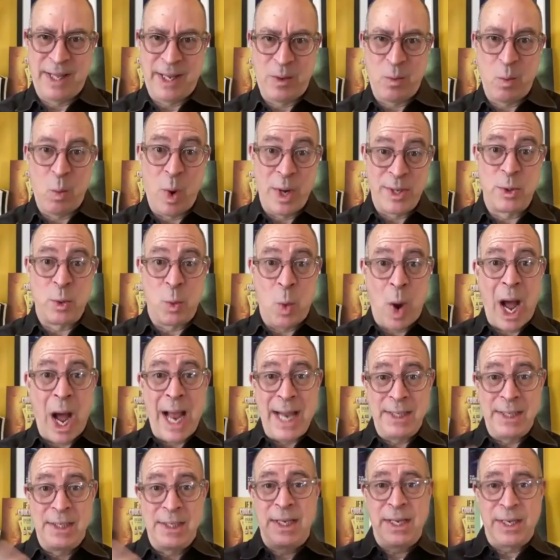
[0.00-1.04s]
like what do
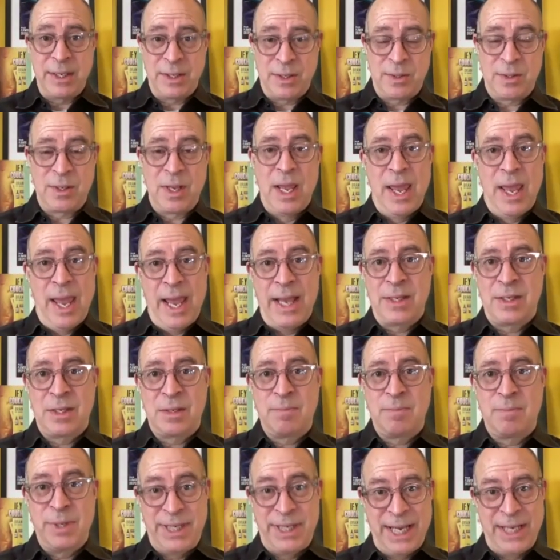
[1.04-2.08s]
I see as
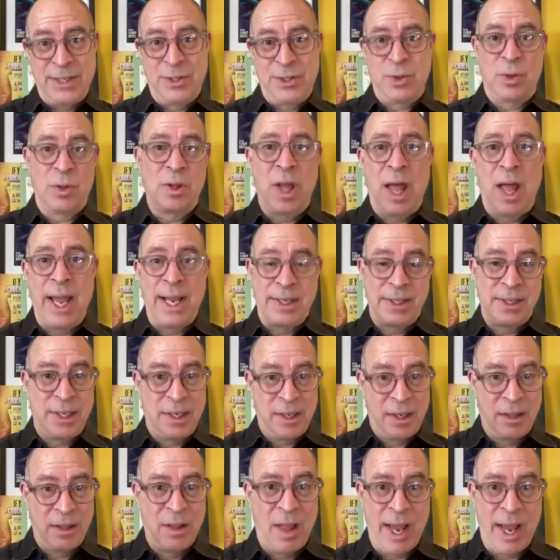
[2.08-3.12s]
potential clients
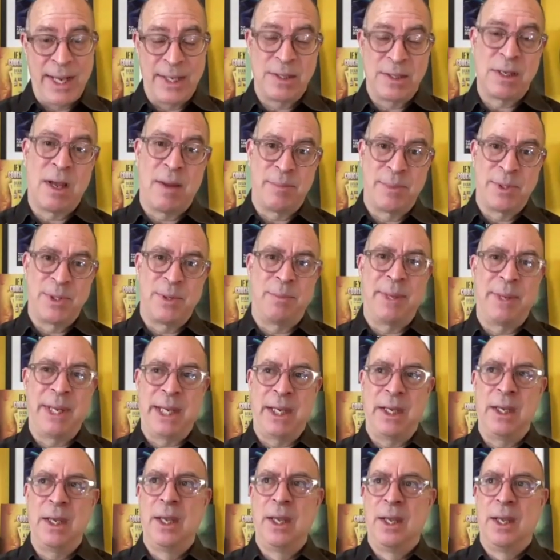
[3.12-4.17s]
and clients come to
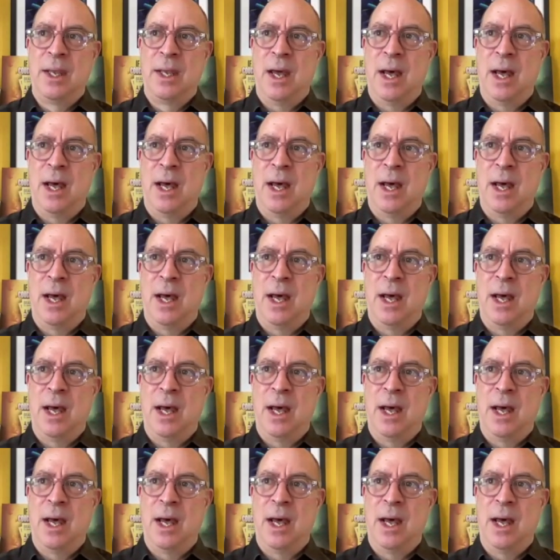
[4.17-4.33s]
me.